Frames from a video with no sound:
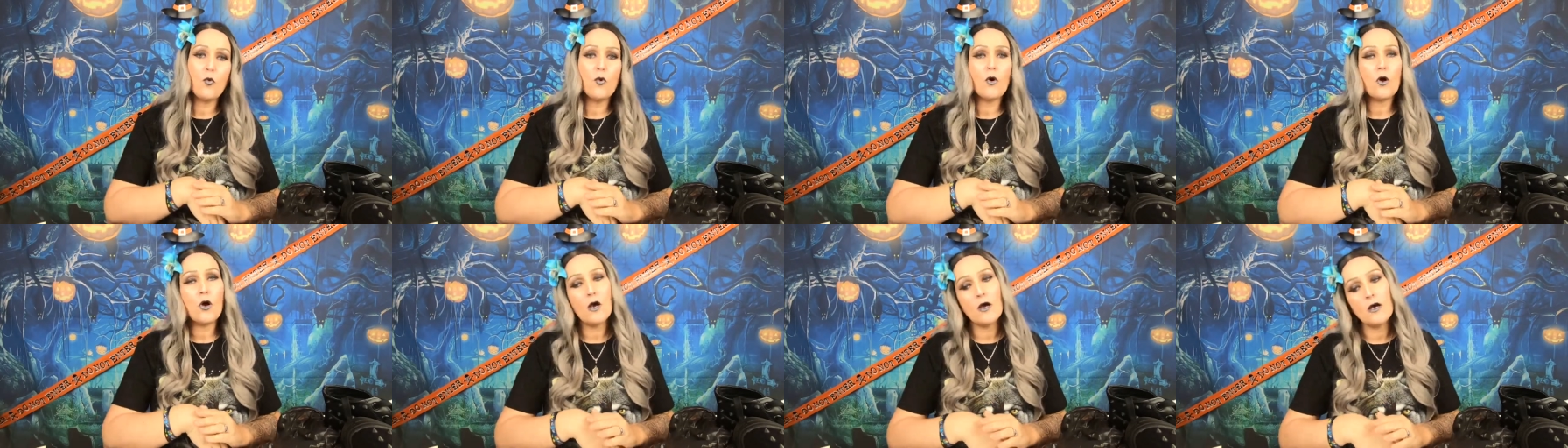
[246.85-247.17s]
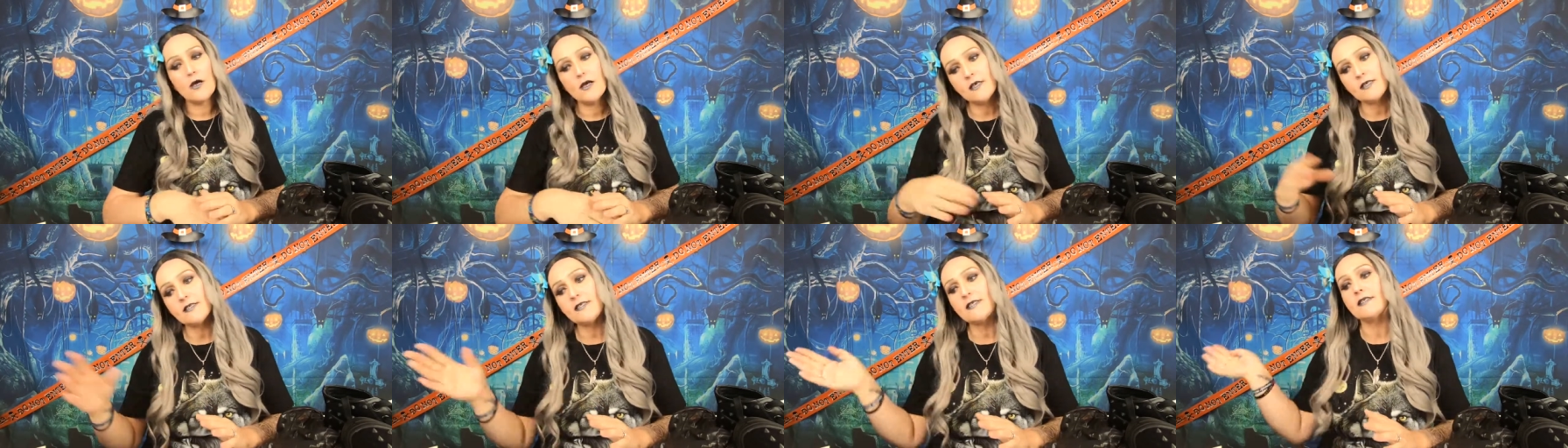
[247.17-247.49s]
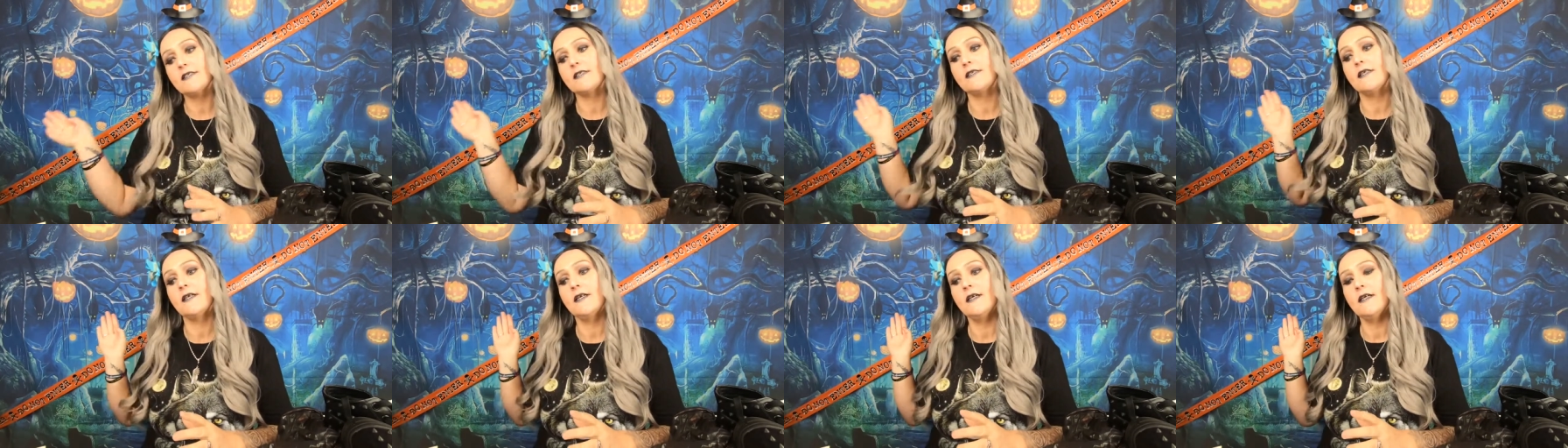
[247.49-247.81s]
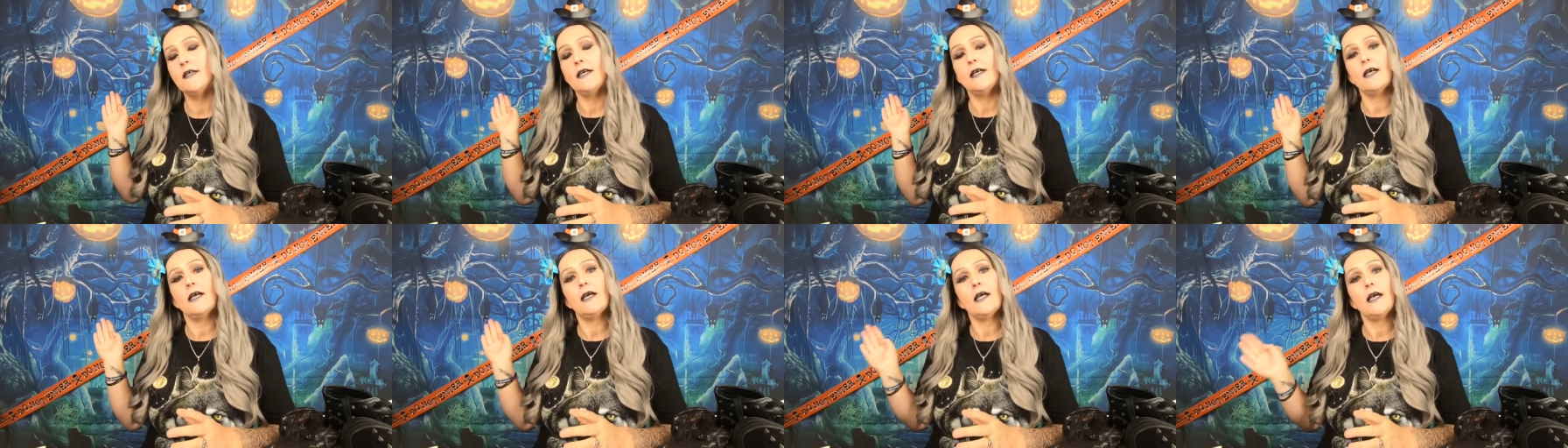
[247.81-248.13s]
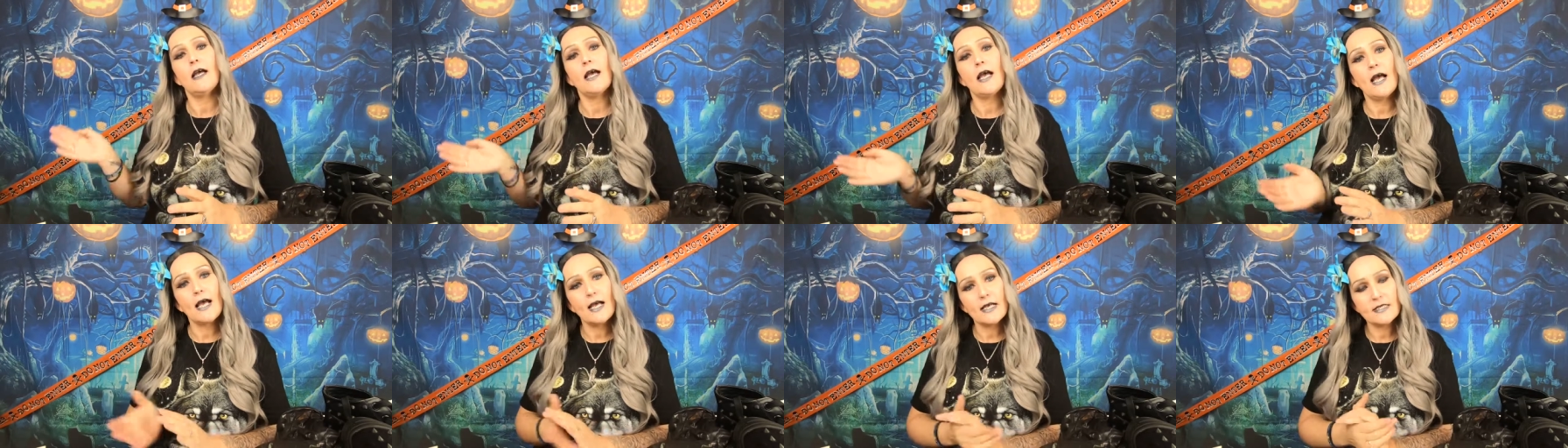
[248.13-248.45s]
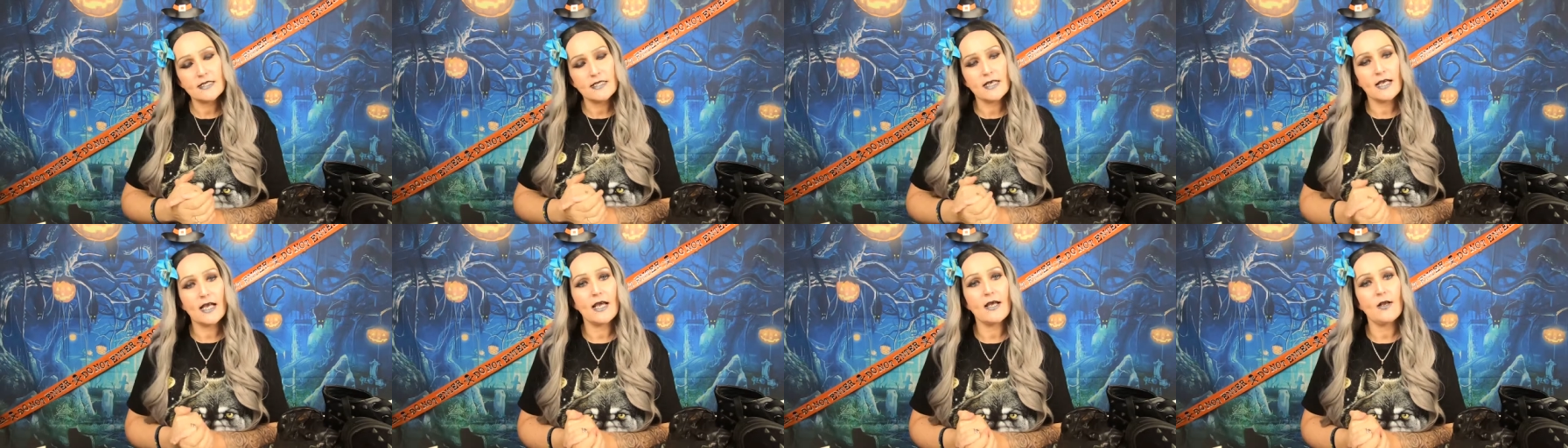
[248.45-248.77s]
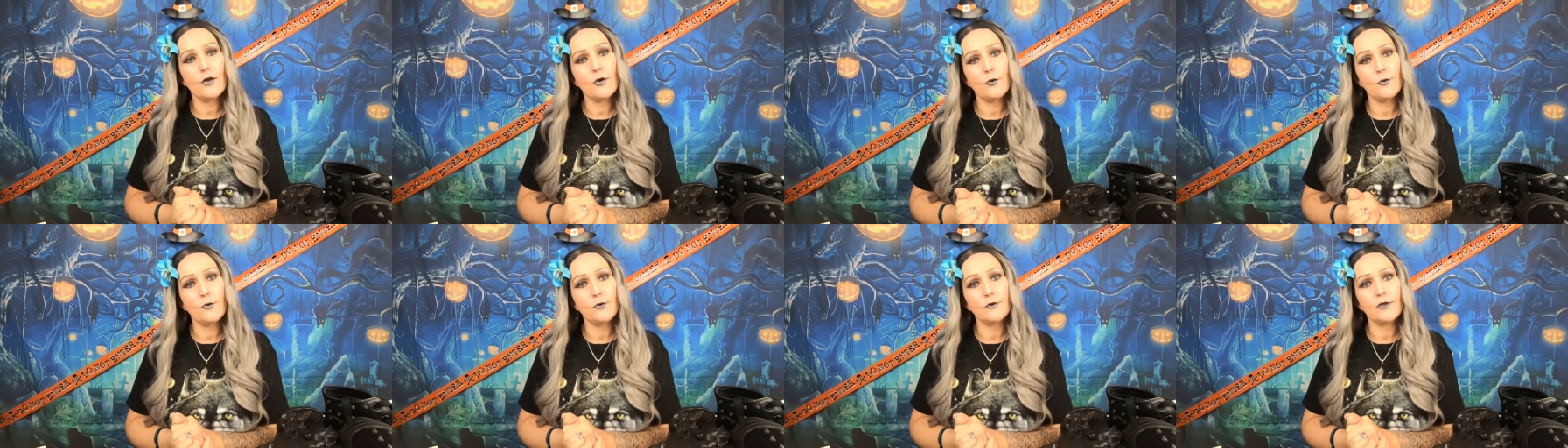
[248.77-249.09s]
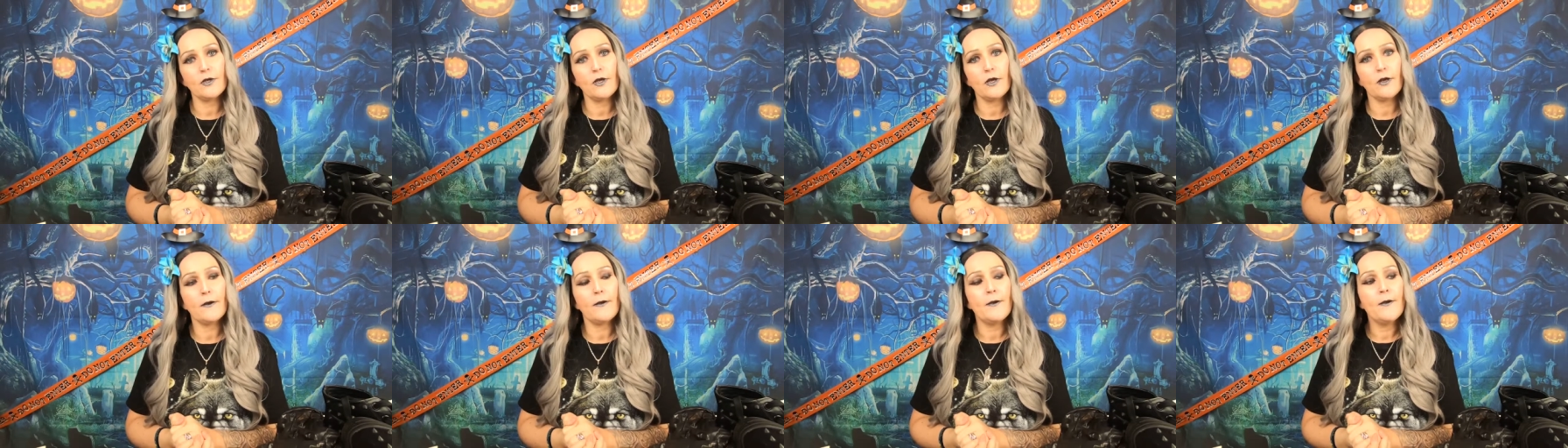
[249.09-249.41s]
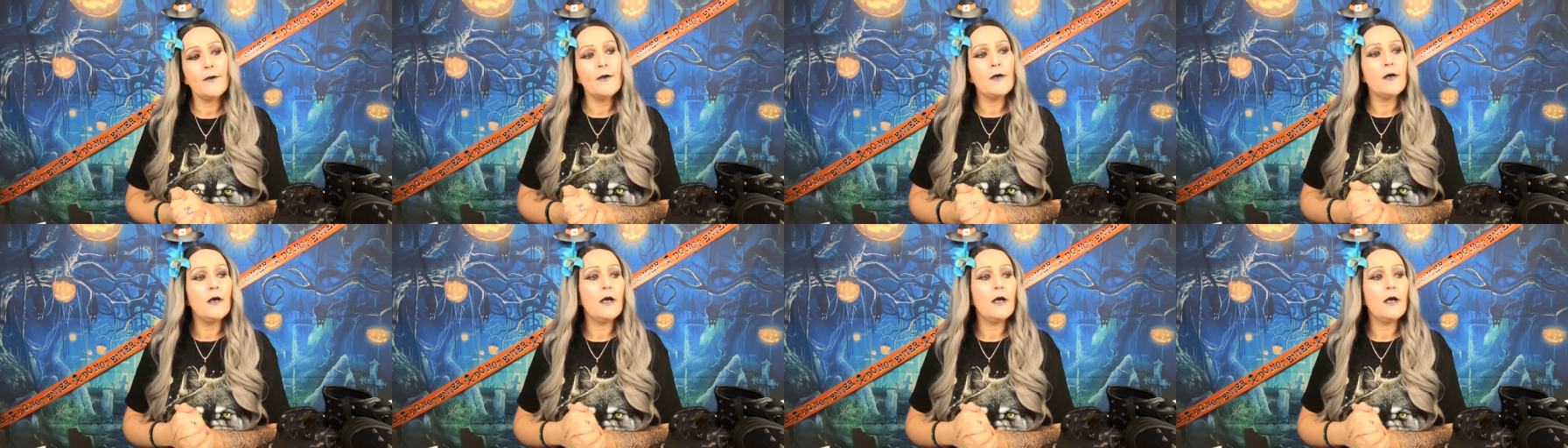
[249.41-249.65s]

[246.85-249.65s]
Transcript: worse as I get older.